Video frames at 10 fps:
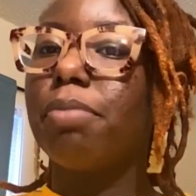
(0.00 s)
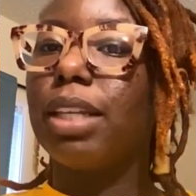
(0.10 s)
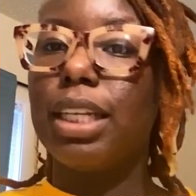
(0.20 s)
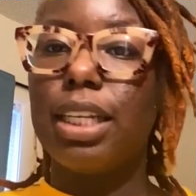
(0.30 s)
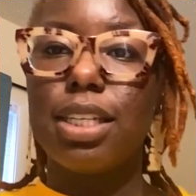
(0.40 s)

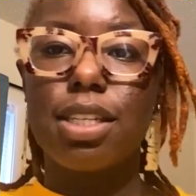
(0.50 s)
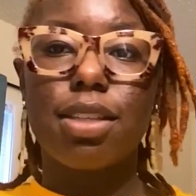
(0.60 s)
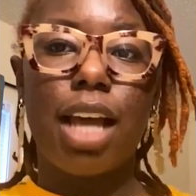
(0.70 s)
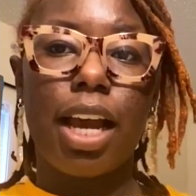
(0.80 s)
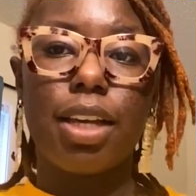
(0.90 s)
please
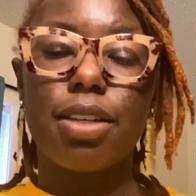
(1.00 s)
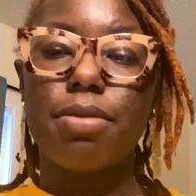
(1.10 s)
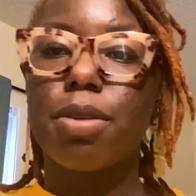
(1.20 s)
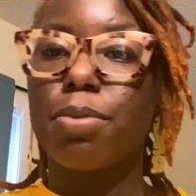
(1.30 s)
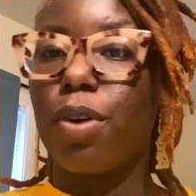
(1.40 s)
like,
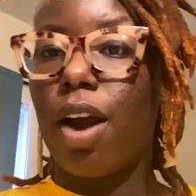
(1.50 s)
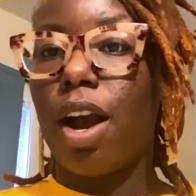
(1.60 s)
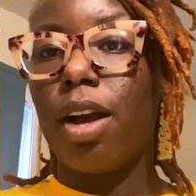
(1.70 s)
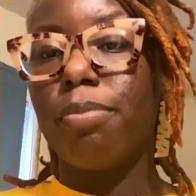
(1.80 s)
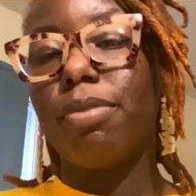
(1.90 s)

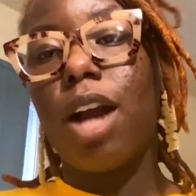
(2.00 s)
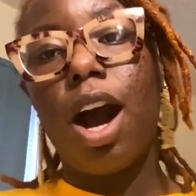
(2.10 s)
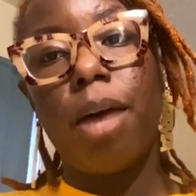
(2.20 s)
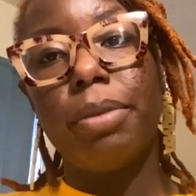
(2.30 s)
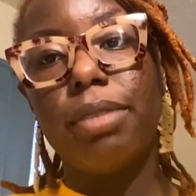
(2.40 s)
subscribe,
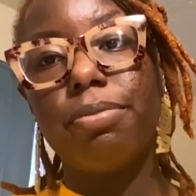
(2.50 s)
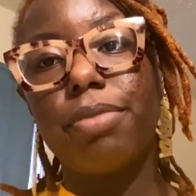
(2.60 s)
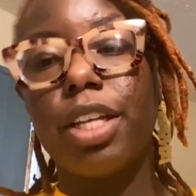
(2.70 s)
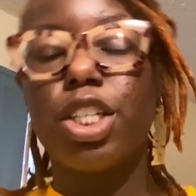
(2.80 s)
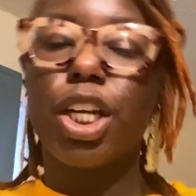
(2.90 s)
comment,
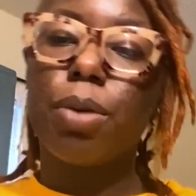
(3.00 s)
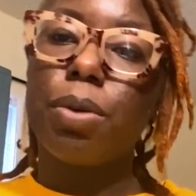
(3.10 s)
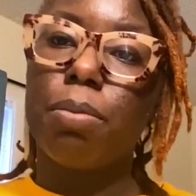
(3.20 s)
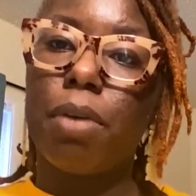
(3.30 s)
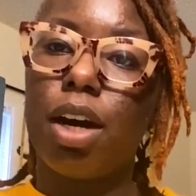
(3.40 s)
and share
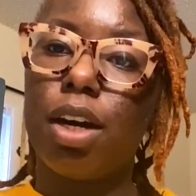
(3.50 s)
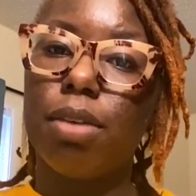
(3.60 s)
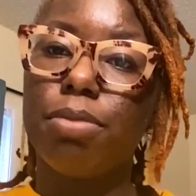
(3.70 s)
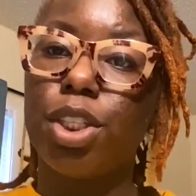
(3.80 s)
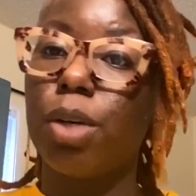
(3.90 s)
with a
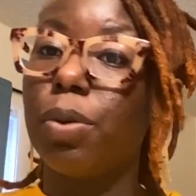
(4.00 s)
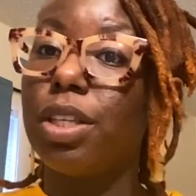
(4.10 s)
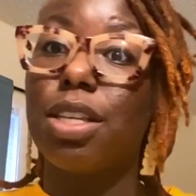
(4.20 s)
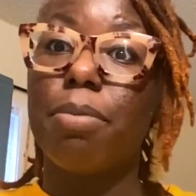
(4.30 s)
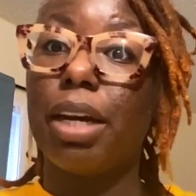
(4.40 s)
mom. Share
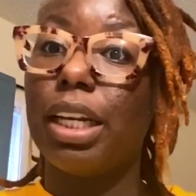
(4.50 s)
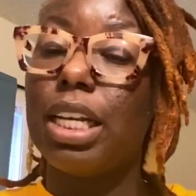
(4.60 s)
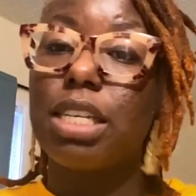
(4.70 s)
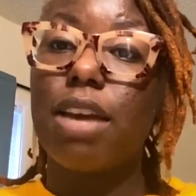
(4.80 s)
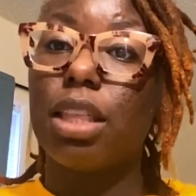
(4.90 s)
with somebody. It
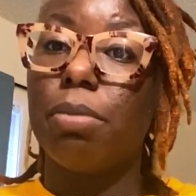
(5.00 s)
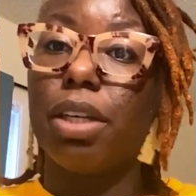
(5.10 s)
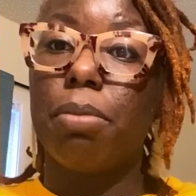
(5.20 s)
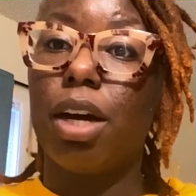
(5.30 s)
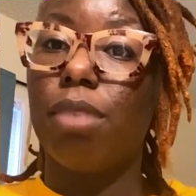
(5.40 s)
doesn't have to
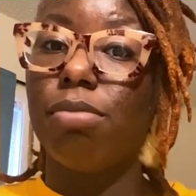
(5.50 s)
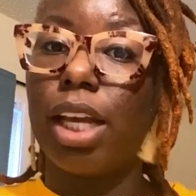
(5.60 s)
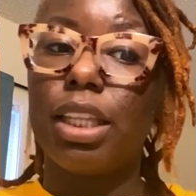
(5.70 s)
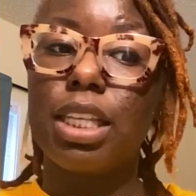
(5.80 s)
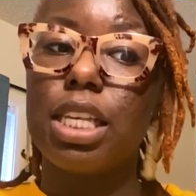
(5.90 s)
be a mom.
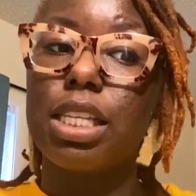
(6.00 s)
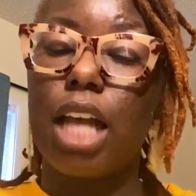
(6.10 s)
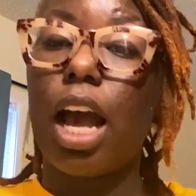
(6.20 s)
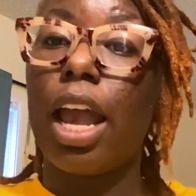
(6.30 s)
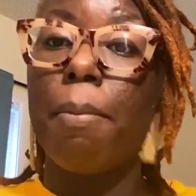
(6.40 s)
Like, this is
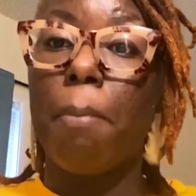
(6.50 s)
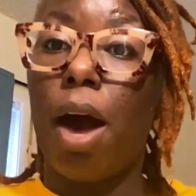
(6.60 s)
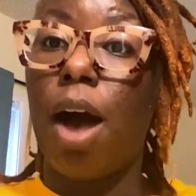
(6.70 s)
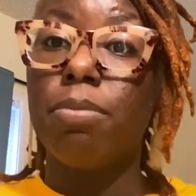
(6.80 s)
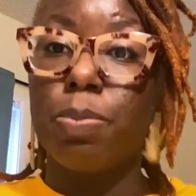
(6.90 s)
not a
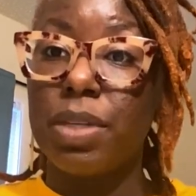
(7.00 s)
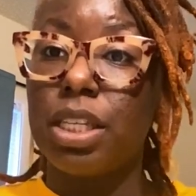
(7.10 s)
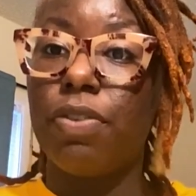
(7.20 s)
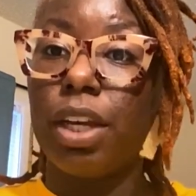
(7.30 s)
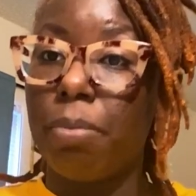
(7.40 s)

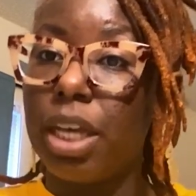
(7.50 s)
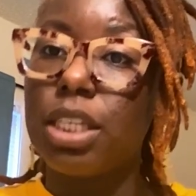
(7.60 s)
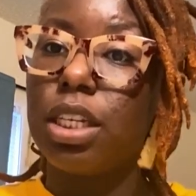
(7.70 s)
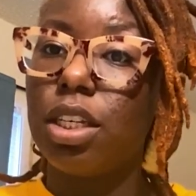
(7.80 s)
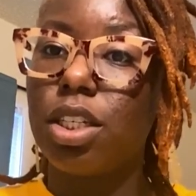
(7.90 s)
mom-specific
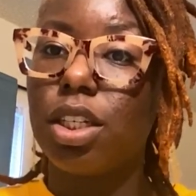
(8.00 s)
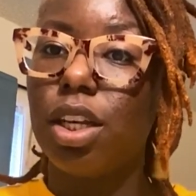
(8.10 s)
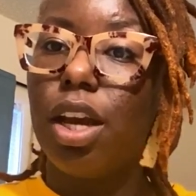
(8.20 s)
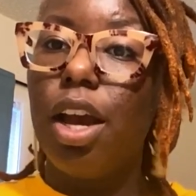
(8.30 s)
message,